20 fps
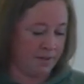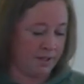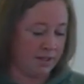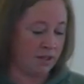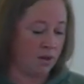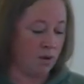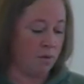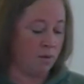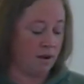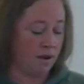
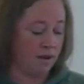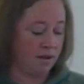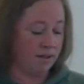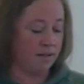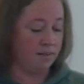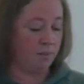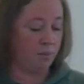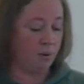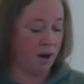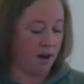so,
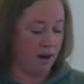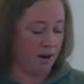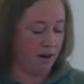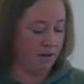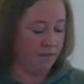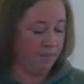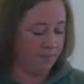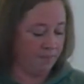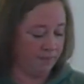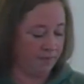prayer,
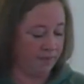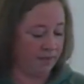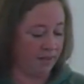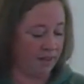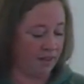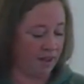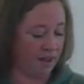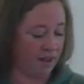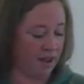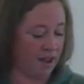
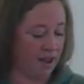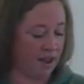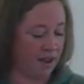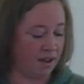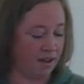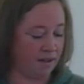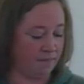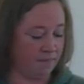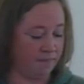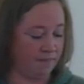
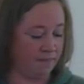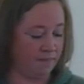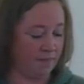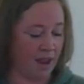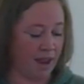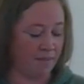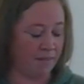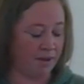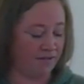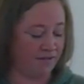um, I mean,